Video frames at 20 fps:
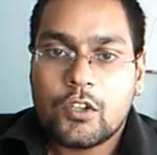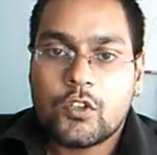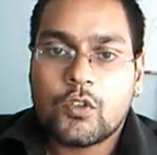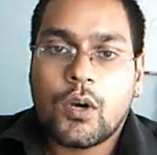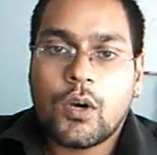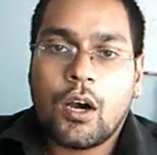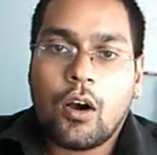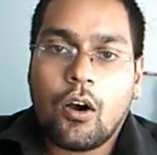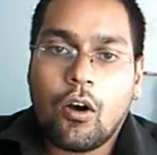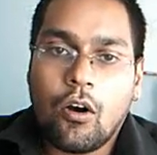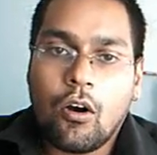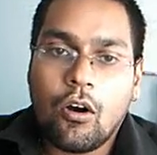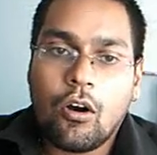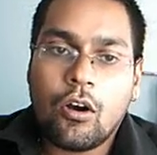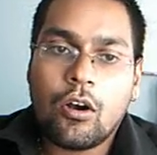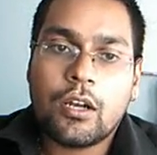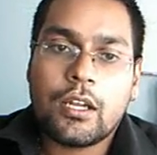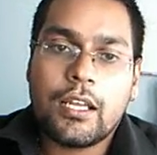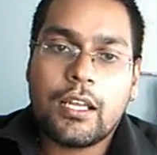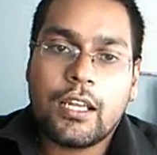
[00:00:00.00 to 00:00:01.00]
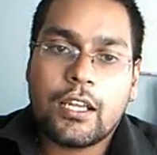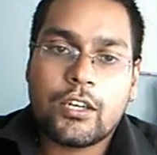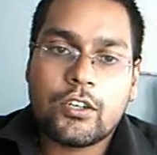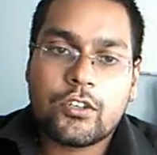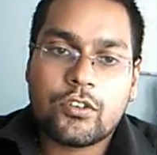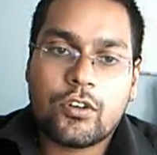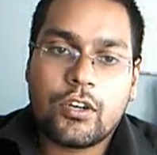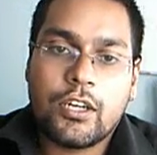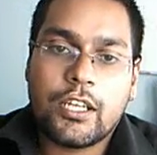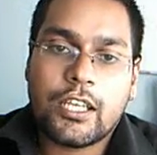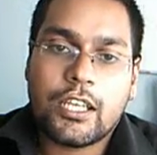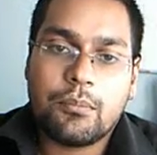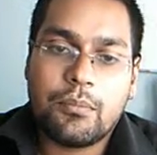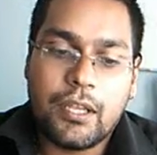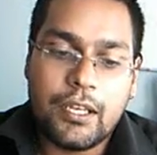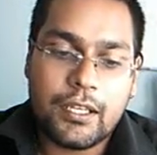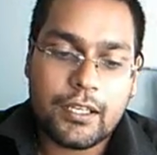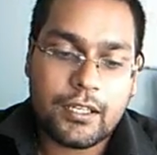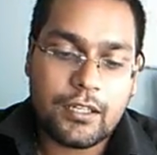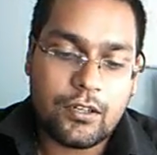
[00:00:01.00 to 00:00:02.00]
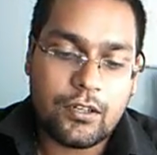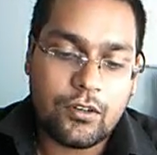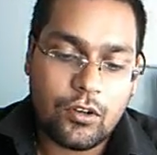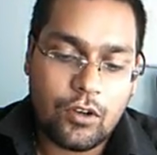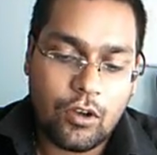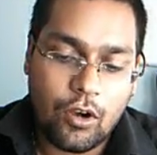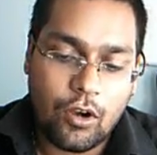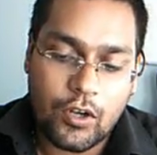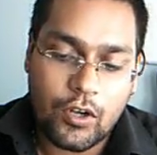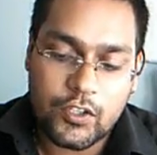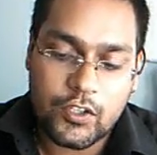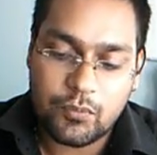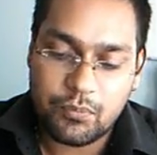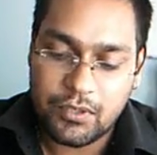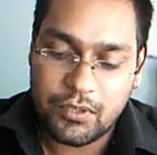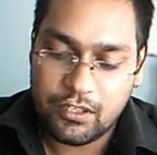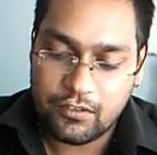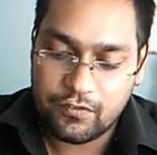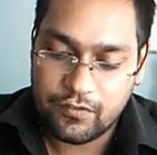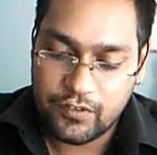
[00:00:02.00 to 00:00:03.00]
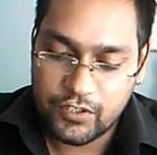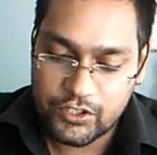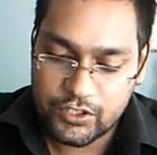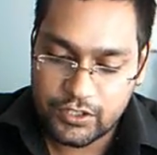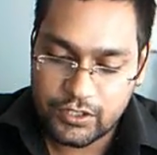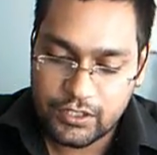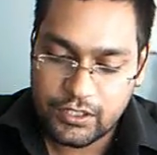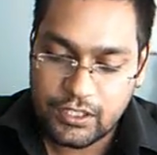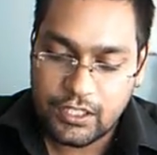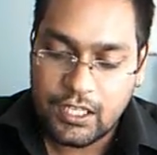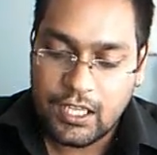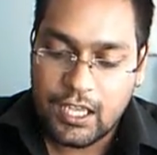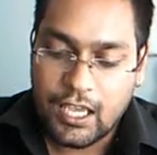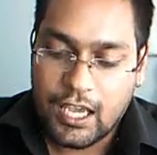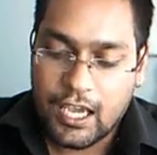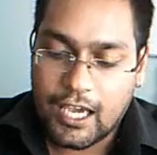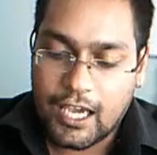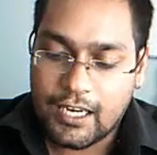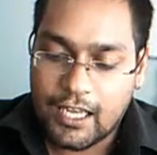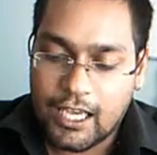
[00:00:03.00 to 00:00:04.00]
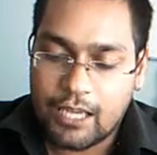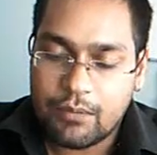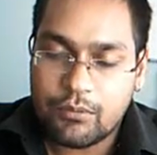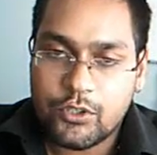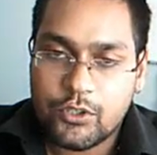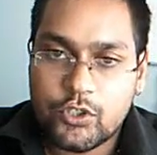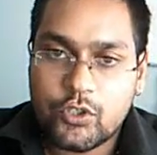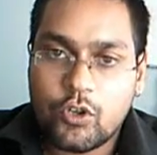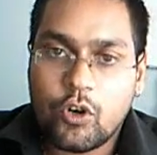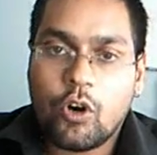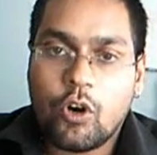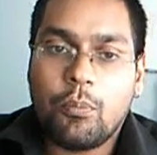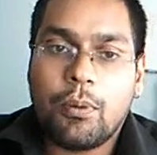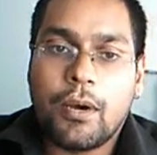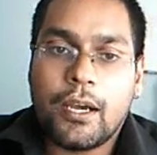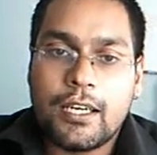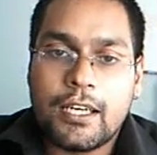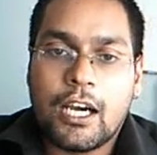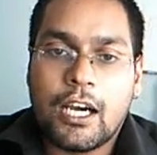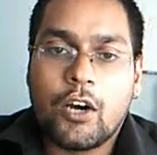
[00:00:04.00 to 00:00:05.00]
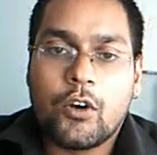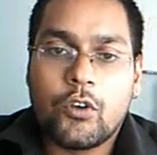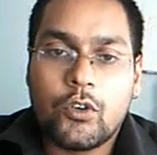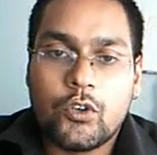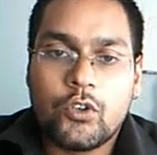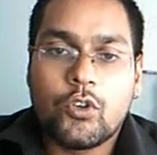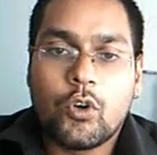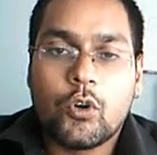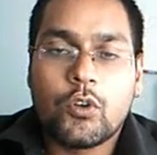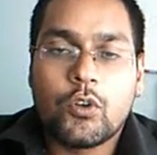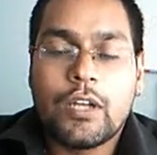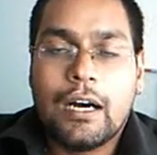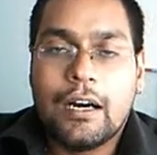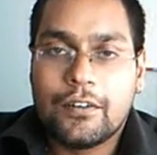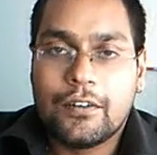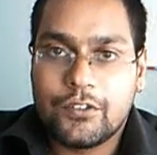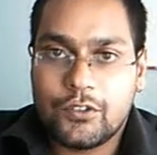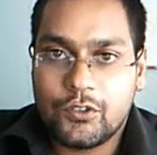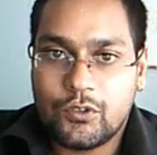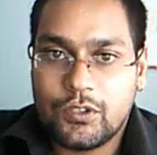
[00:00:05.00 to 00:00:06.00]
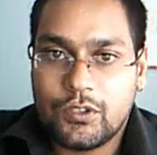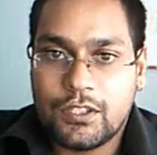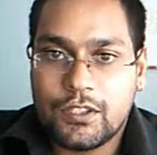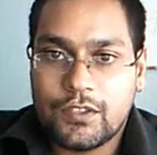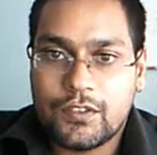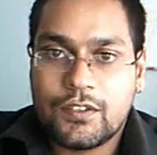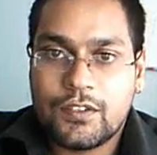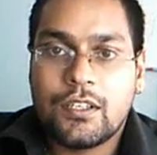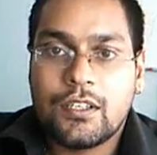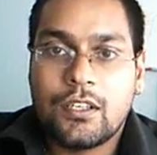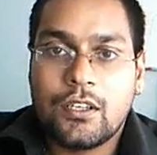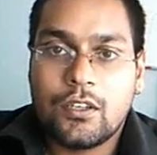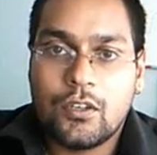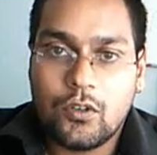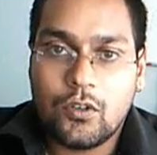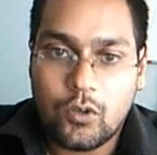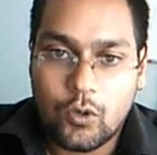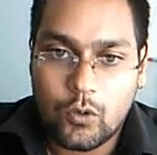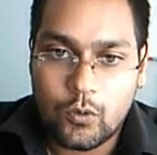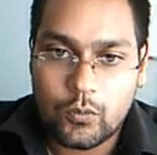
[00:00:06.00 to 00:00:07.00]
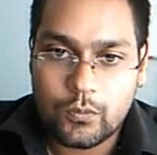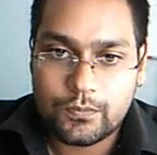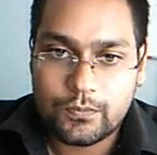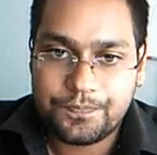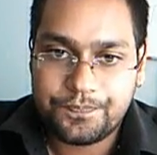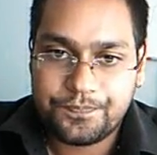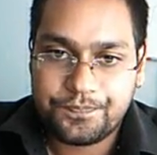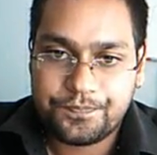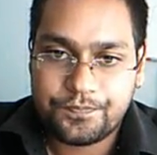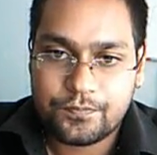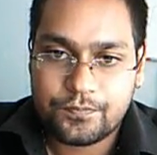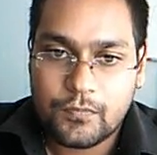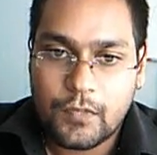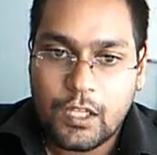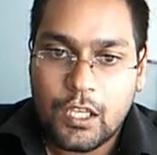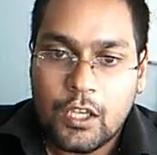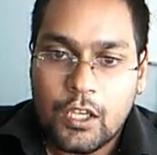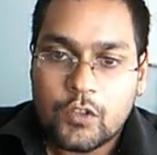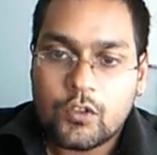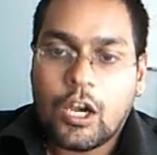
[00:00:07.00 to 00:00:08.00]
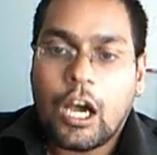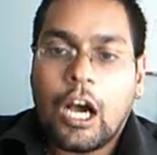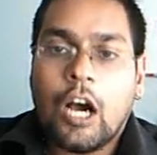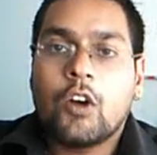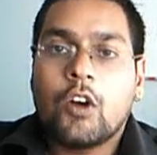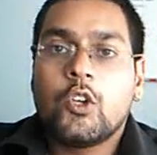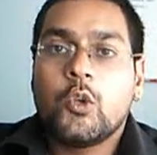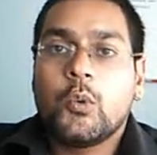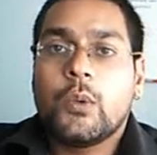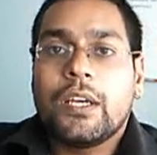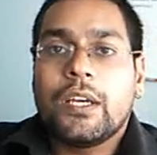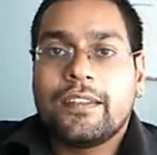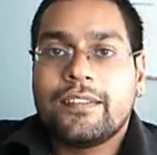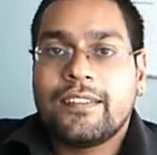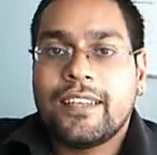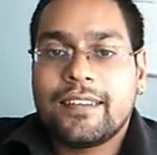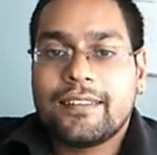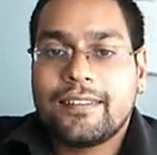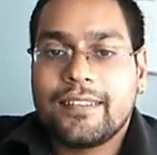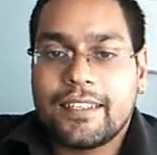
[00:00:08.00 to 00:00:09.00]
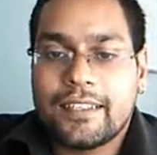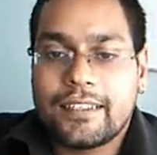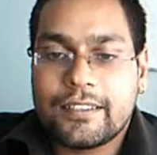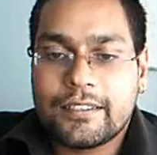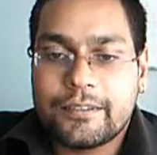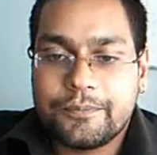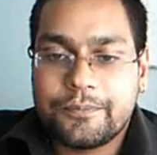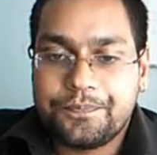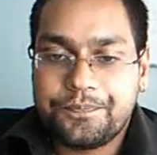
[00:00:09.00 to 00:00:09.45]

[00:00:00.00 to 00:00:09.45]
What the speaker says: So are all electronic medical records beneficial? And I am sure by now you know the answer to this. No. So how do we assess it?